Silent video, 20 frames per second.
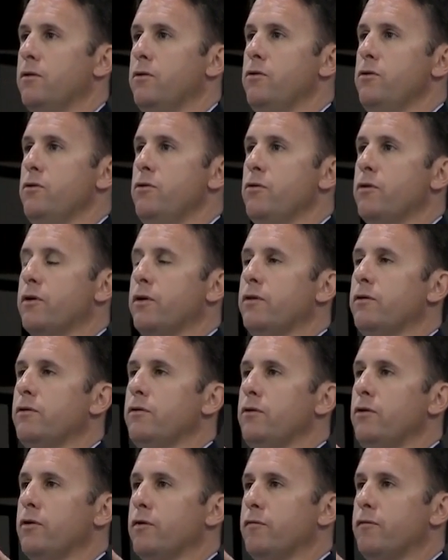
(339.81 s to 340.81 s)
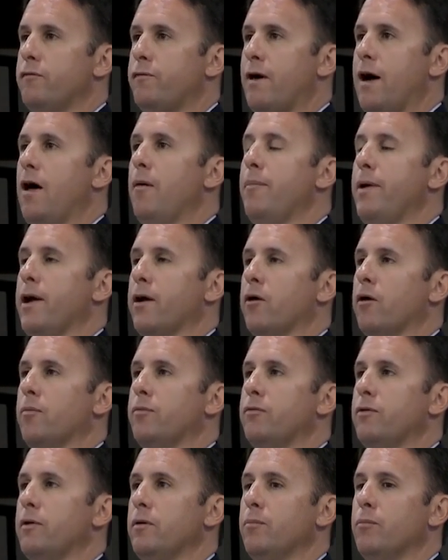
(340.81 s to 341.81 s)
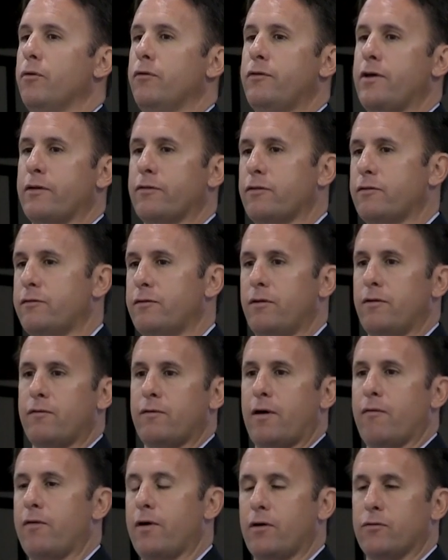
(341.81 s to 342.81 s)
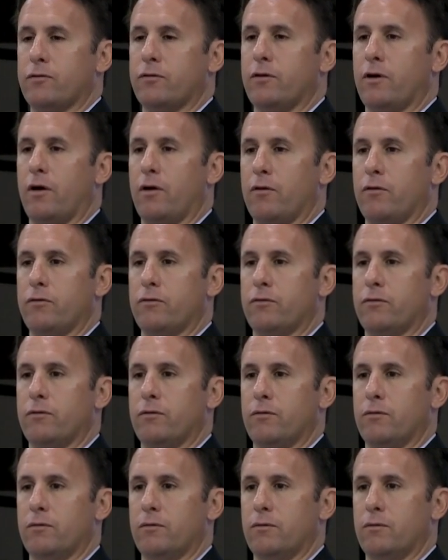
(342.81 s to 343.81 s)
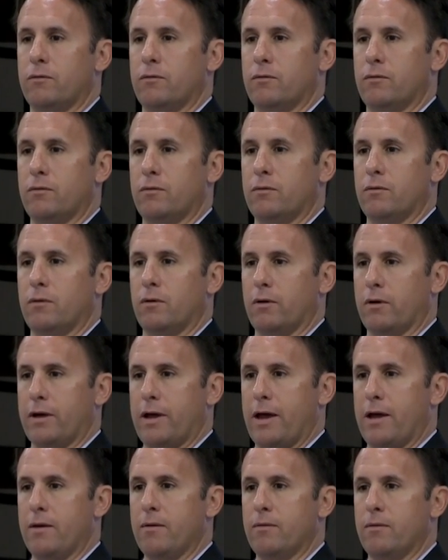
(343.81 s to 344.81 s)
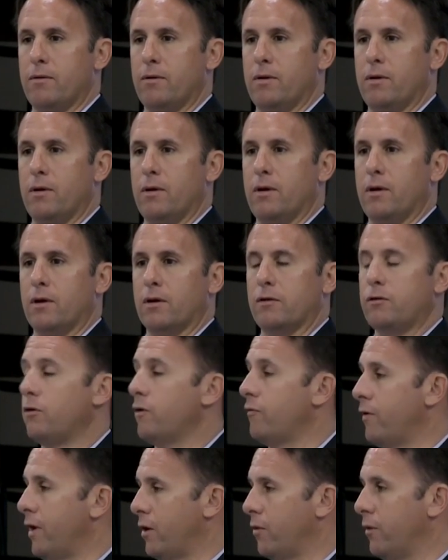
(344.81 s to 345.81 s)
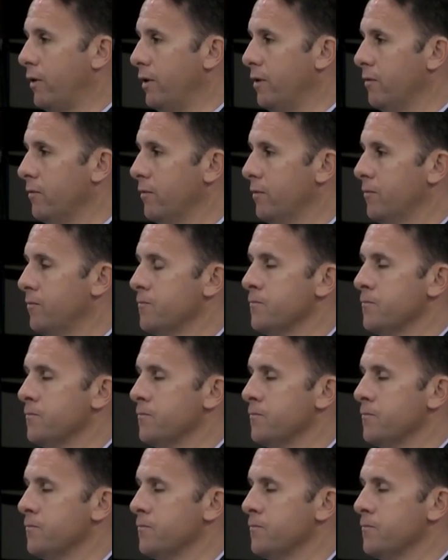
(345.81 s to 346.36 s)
you, you can you can file bankruptcy, protect the seventy-five thousand dollars, okay, because you have equity,